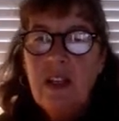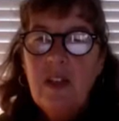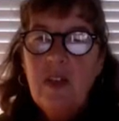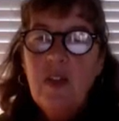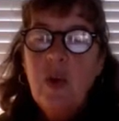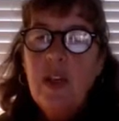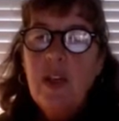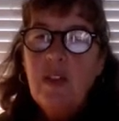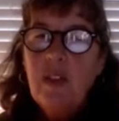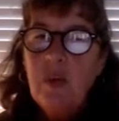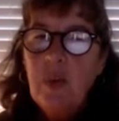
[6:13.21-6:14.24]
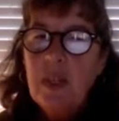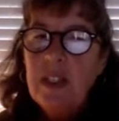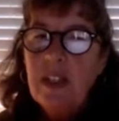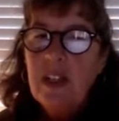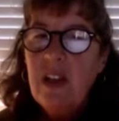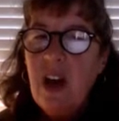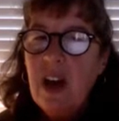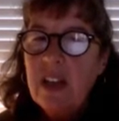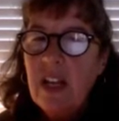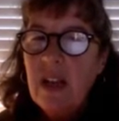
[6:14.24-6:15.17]
soil to which an
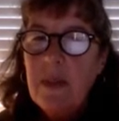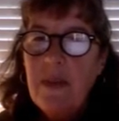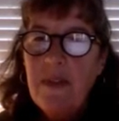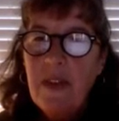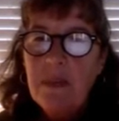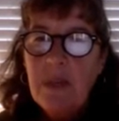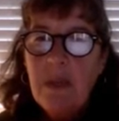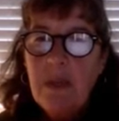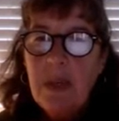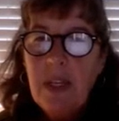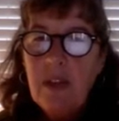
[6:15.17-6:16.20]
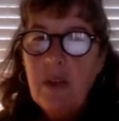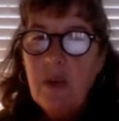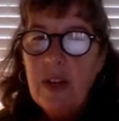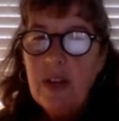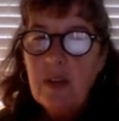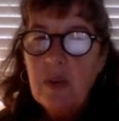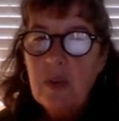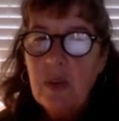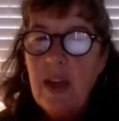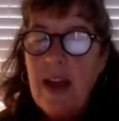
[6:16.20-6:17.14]
inoculum of MTBE degraders
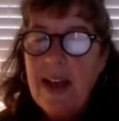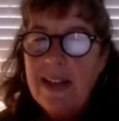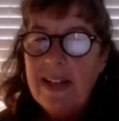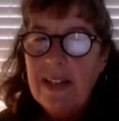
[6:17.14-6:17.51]
were added.